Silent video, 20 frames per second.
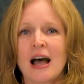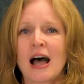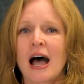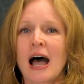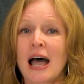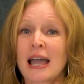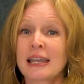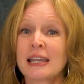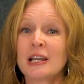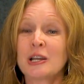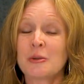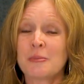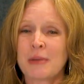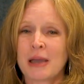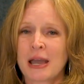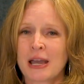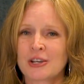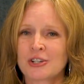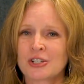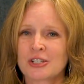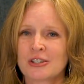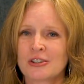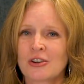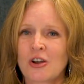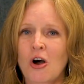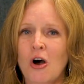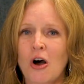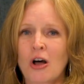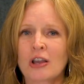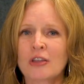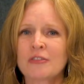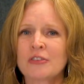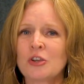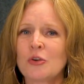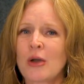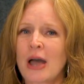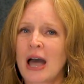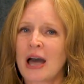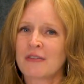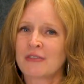I can imagine all of you
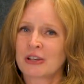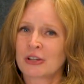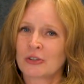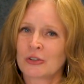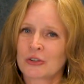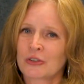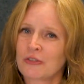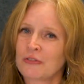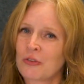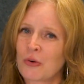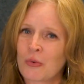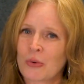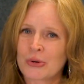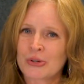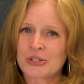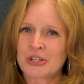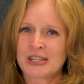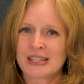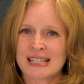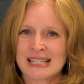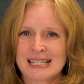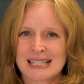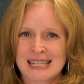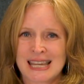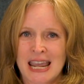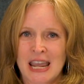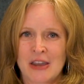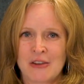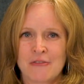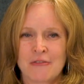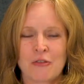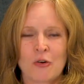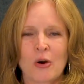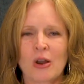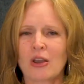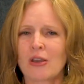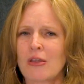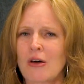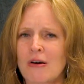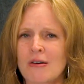having looked forward to this day for a
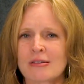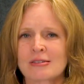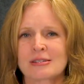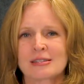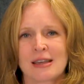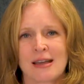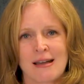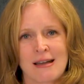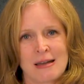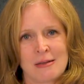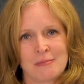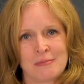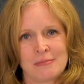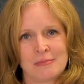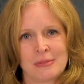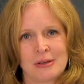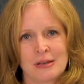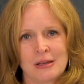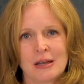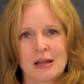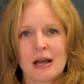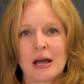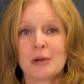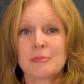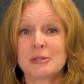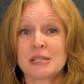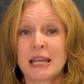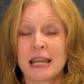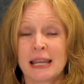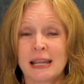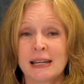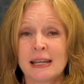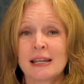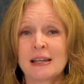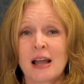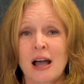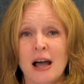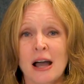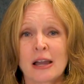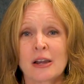long time. Obtaining
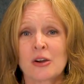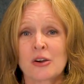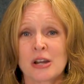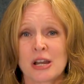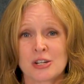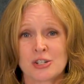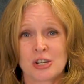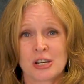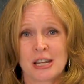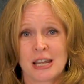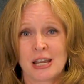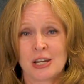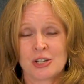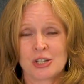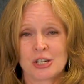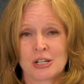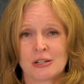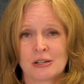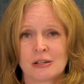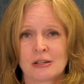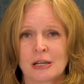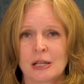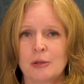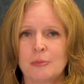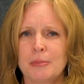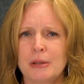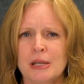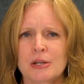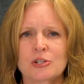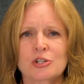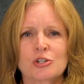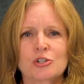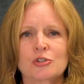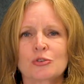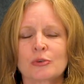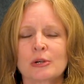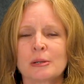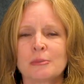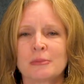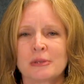higher education can be
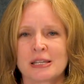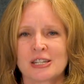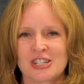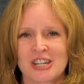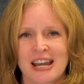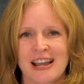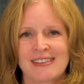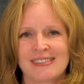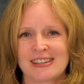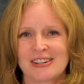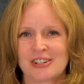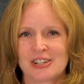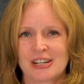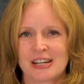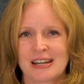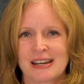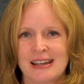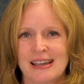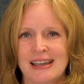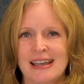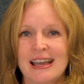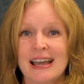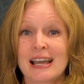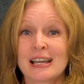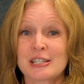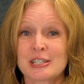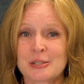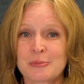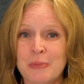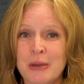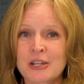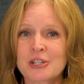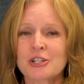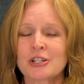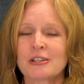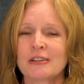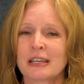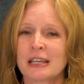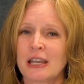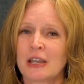extremely challenging,
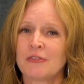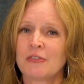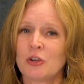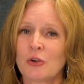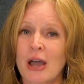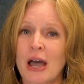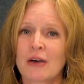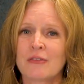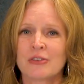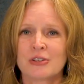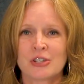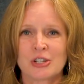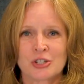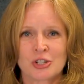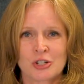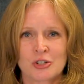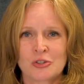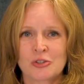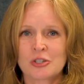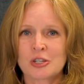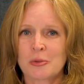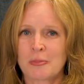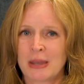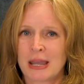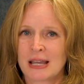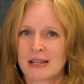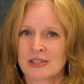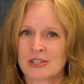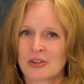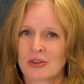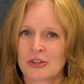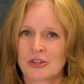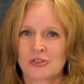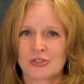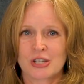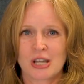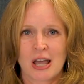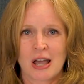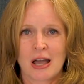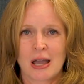especially if you have additional demands on your
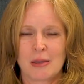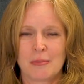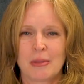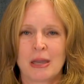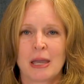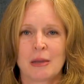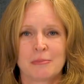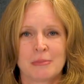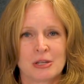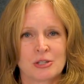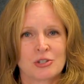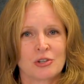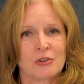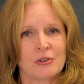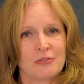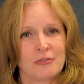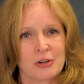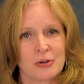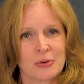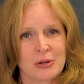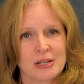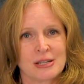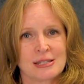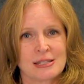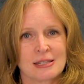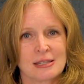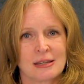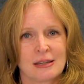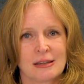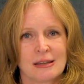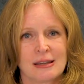time and mental focus.